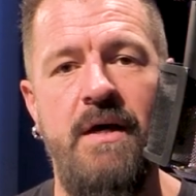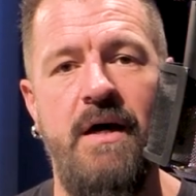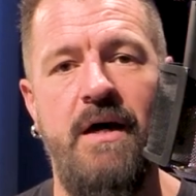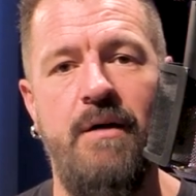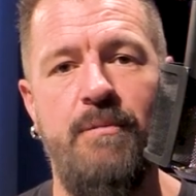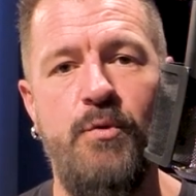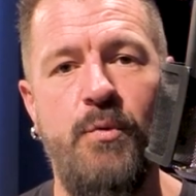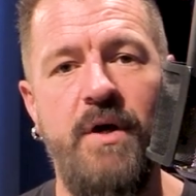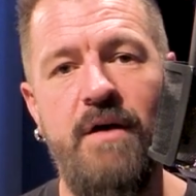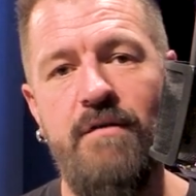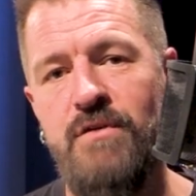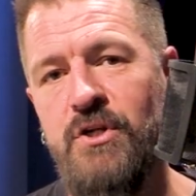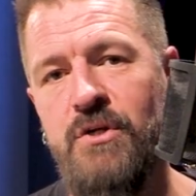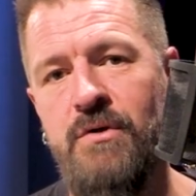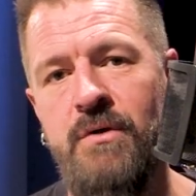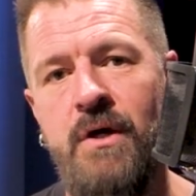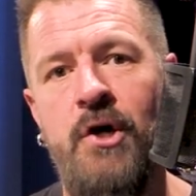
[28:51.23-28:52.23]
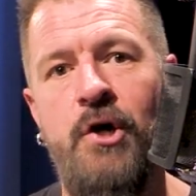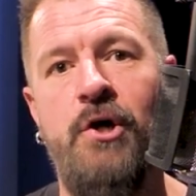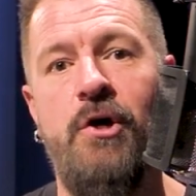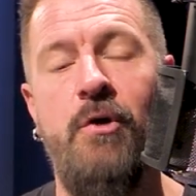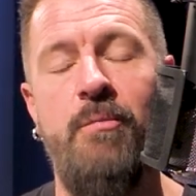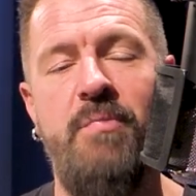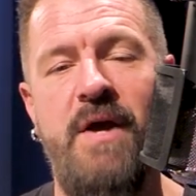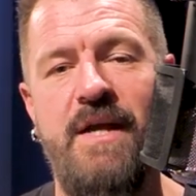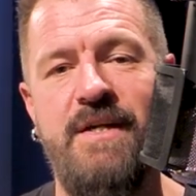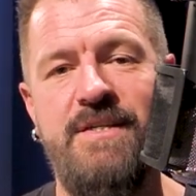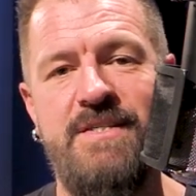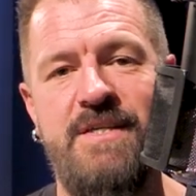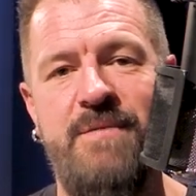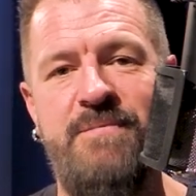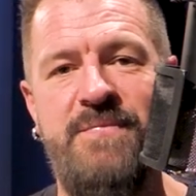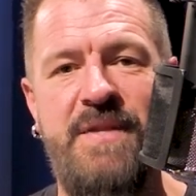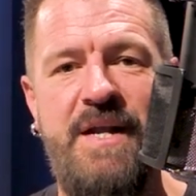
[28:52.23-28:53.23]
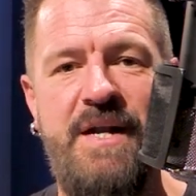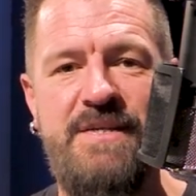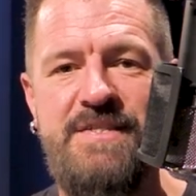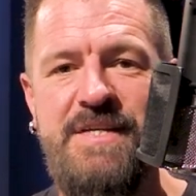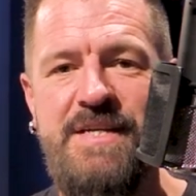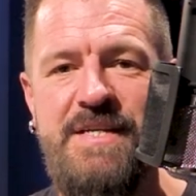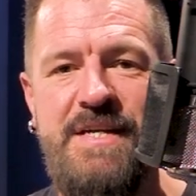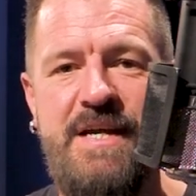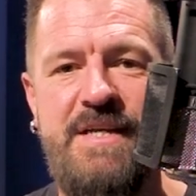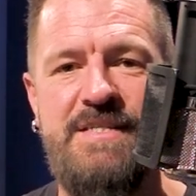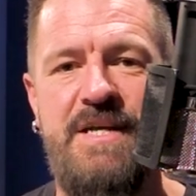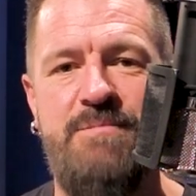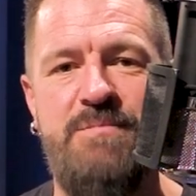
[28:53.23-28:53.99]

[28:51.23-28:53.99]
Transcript: Uh, but whatever you do, go practice some, and I'll see you in the next